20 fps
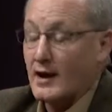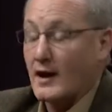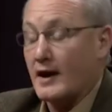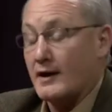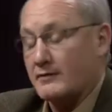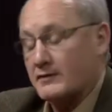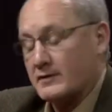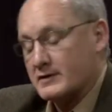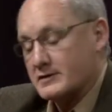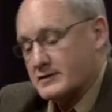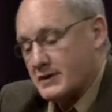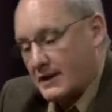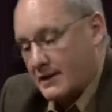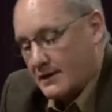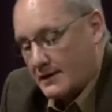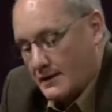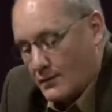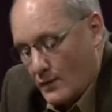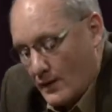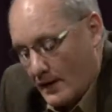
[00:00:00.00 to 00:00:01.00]
For the
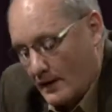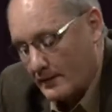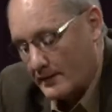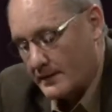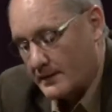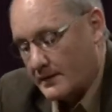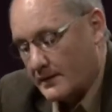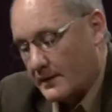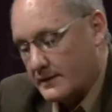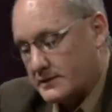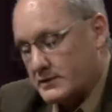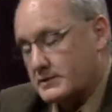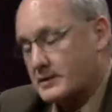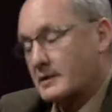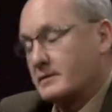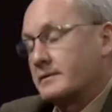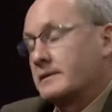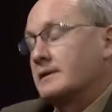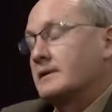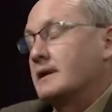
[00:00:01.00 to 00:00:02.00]
senator, well, you know, I just
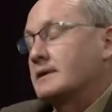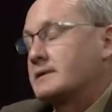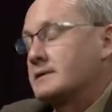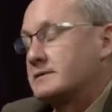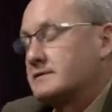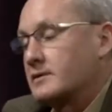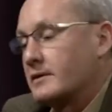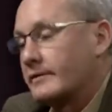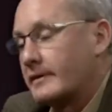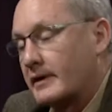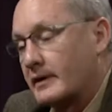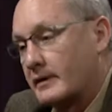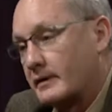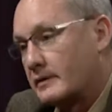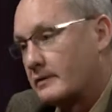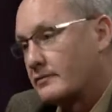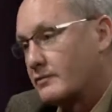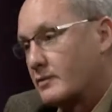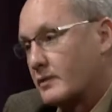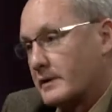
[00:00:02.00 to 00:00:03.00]
got reelected, so I've got
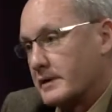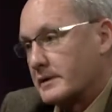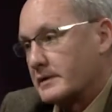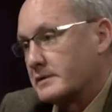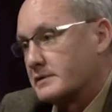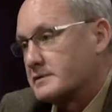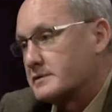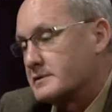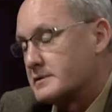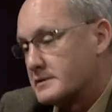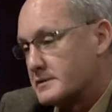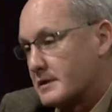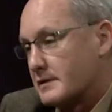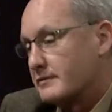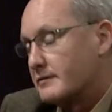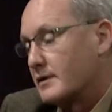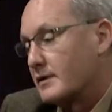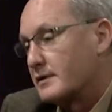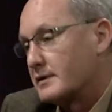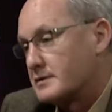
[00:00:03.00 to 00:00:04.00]
another 4 years to stay
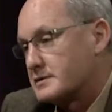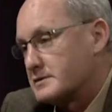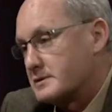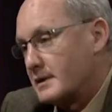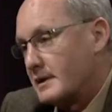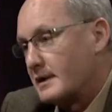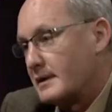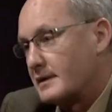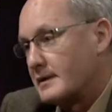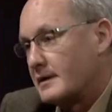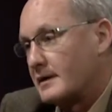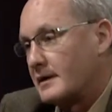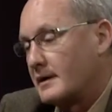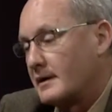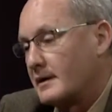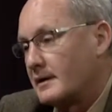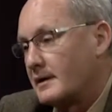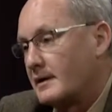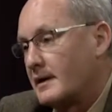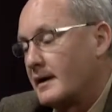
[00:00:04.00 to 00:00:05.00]
focused on
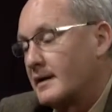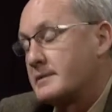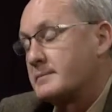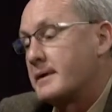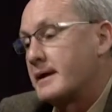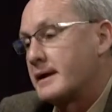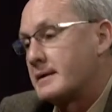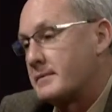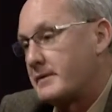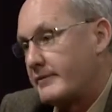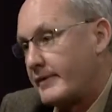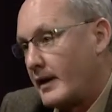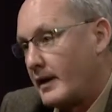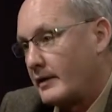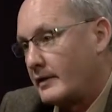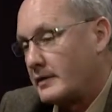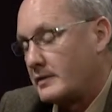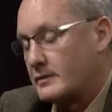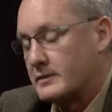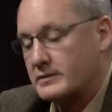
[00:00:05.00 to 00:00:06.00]
the Miami
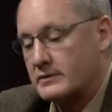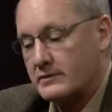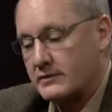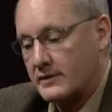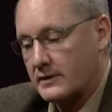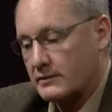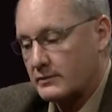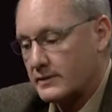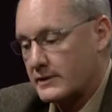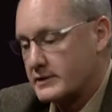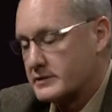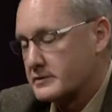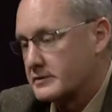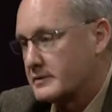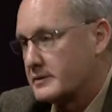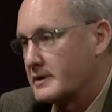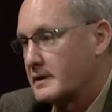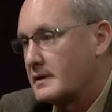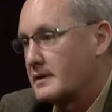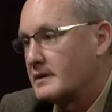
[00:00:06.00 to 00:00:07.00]
Valley. We do think
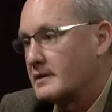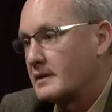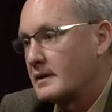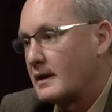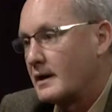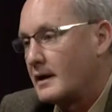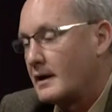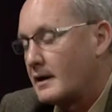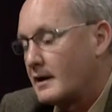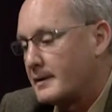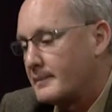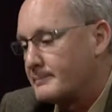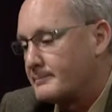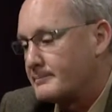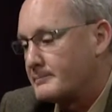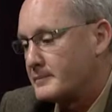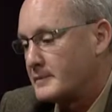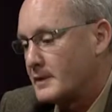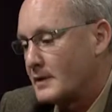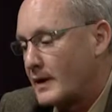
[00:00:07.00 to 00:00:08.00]
regionally.
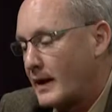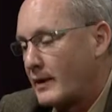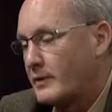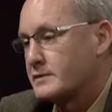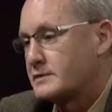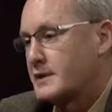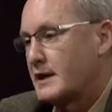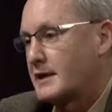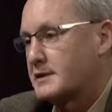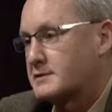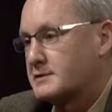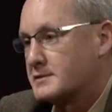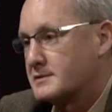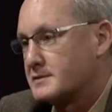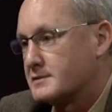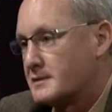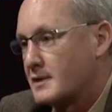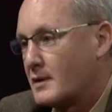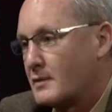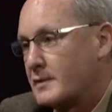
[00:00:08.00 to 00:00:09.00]
You know, I was asked,
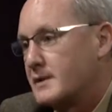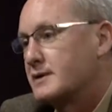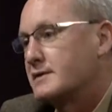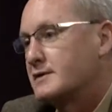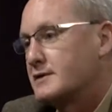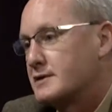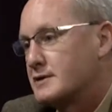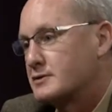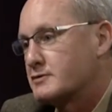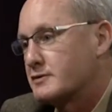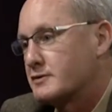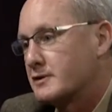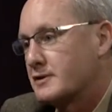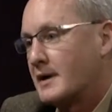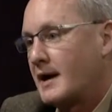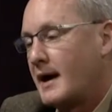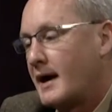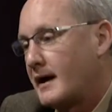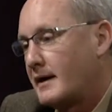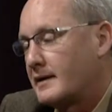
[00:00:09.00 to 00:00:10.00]
are we in the district or
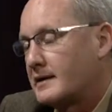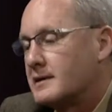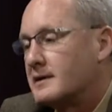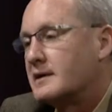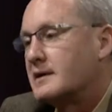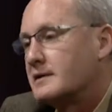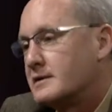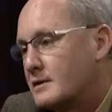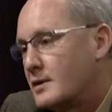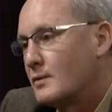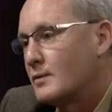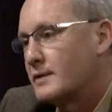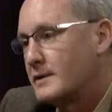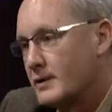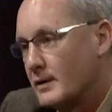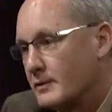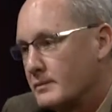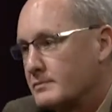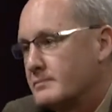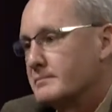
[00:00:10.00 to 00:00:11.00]
not? And you know, we
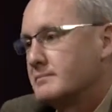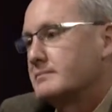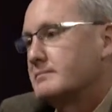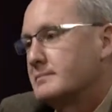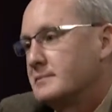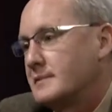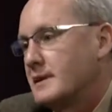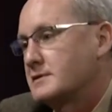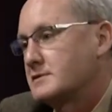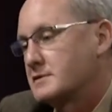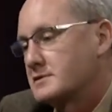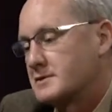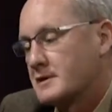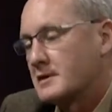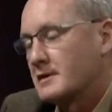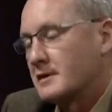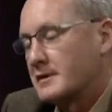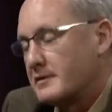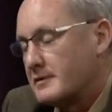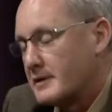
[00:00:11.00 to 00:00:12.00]
don't
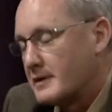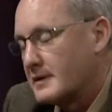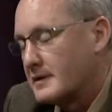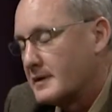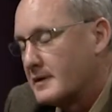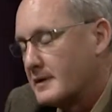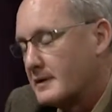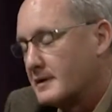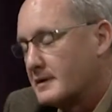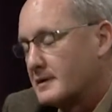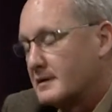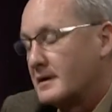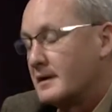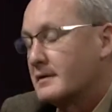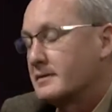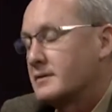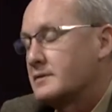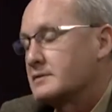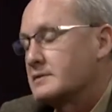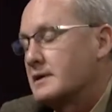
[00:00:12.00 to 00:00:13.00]
necessarily think
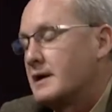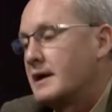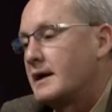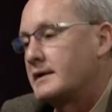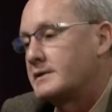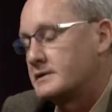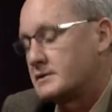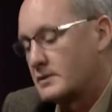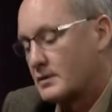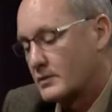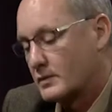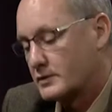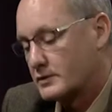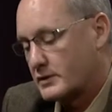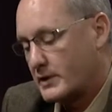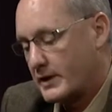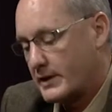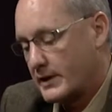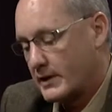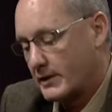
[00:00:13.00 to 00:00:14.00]
along those lines. You know, we're
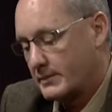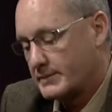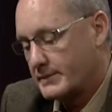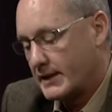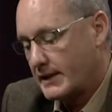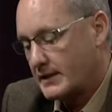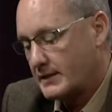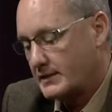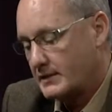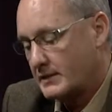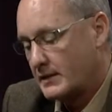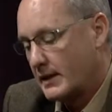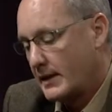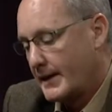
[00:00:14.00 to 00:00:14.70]
trying to help Dayton.